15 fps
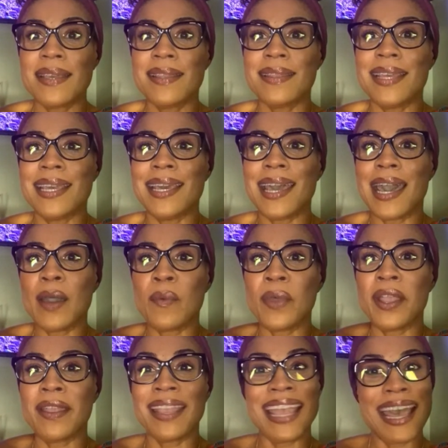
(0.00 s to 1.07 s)
that I
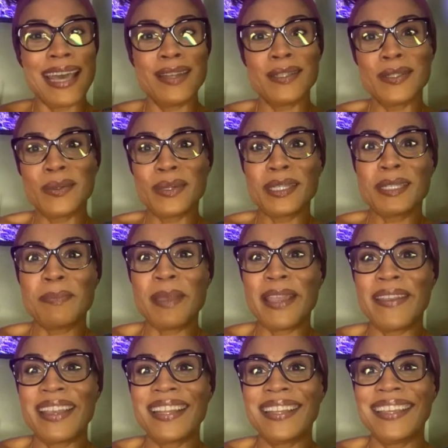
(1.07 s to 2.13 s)
wear kind of sort of
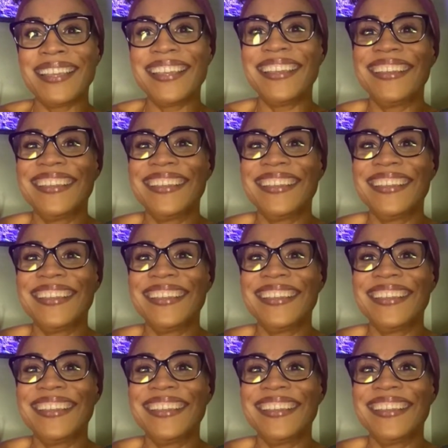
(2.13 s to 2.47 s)
sparingly